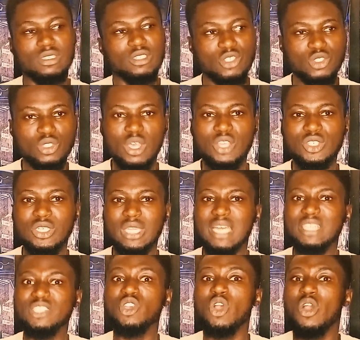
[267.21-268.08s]
such
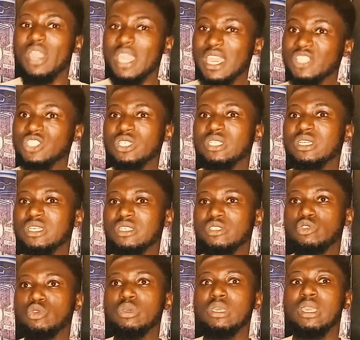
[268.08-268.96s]
that your engine is
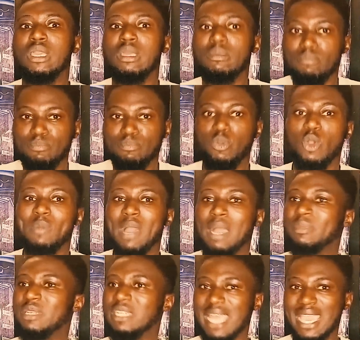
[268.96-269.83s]
doing
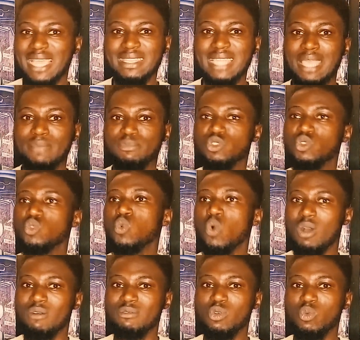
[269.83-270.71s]
probably like times 2
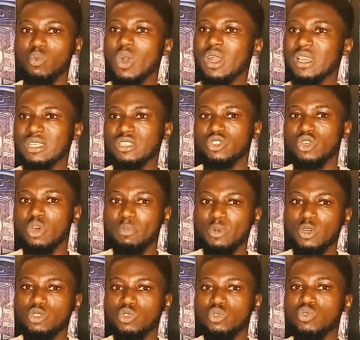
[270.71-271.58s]
of the work it's
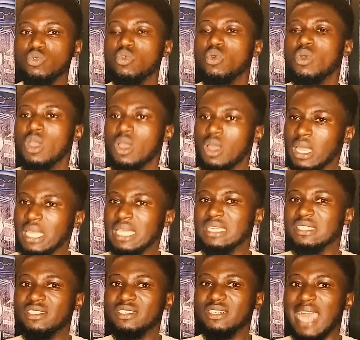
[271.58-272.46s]
supposed to do
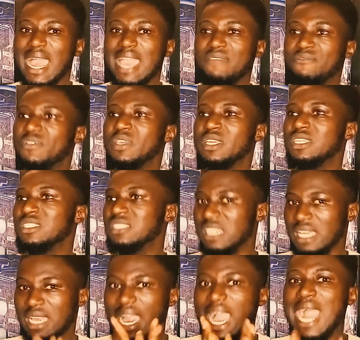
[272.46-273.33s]
in driving
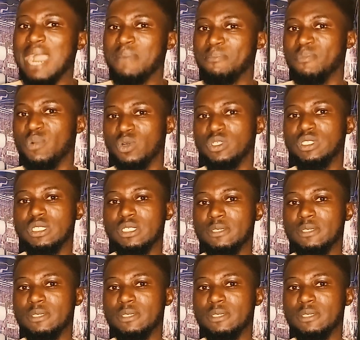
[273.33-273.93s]
the car body.